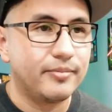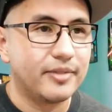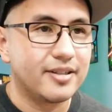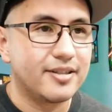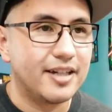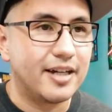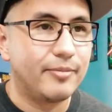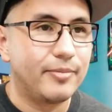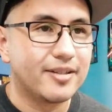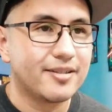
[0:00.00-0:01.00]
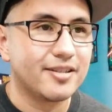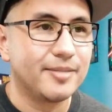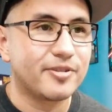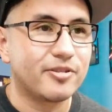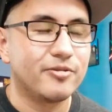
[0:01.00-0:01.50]
Let's see. I'm about to
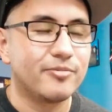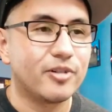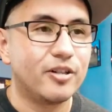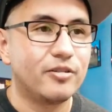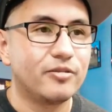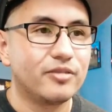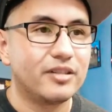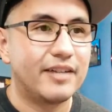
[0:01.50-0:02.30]
sleep soon, bro.